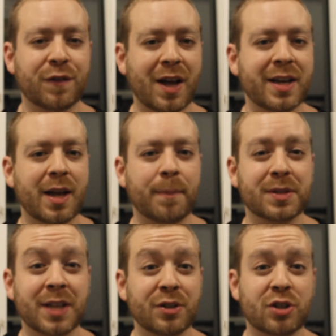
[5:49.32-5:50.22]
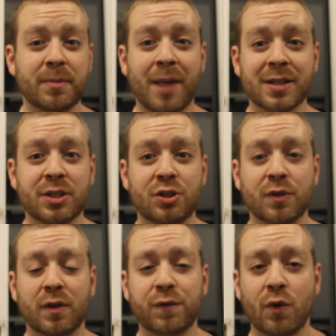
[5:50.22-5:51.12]
Fellaini and potentially Matic
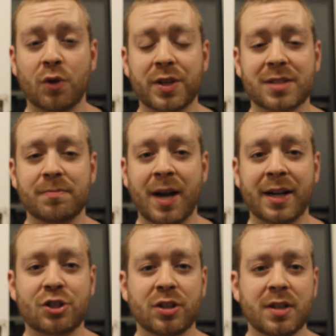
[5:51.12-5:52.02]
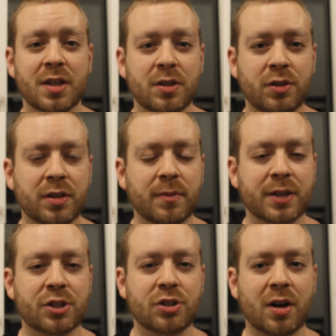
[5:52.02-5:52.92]
for this match? Do you think
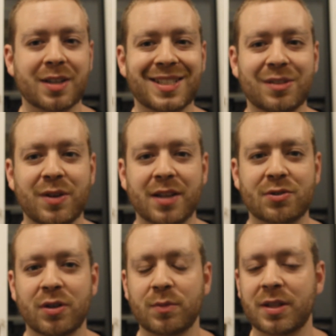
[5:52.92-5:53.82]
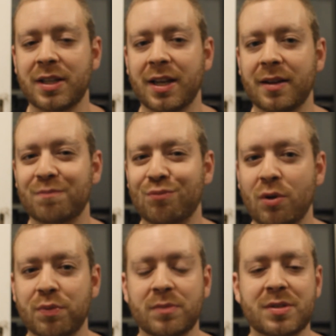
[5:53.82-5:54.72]
Manchester United can still get through it with the
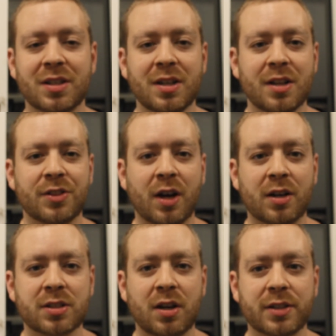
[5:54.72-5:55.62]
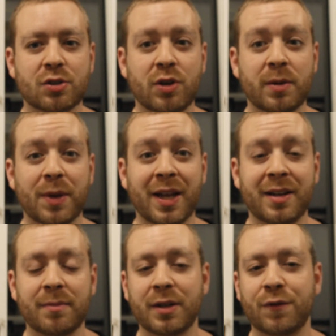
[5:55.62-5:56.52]
problems that are starting to creep
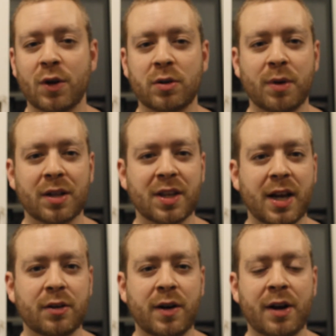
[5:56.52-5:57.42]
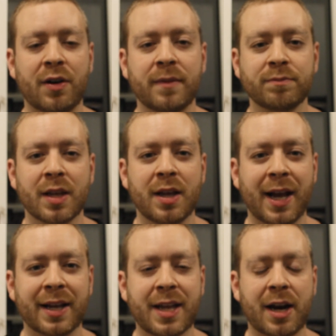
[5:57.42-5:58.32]
in midfield? But I think Herrera
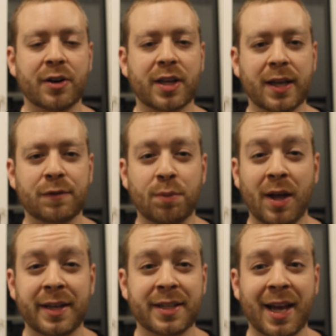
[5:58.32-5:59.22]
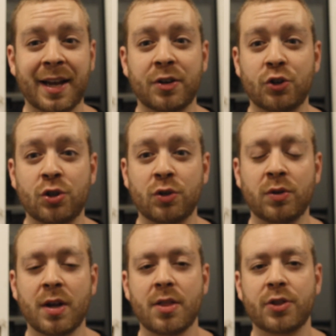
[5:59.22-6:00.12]
and Carrick, if played, can
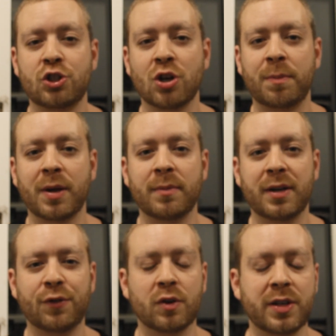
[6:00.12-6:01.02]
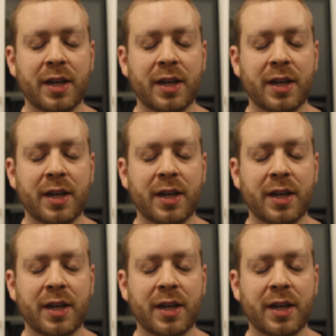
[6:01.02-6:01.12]
do the job in midfield.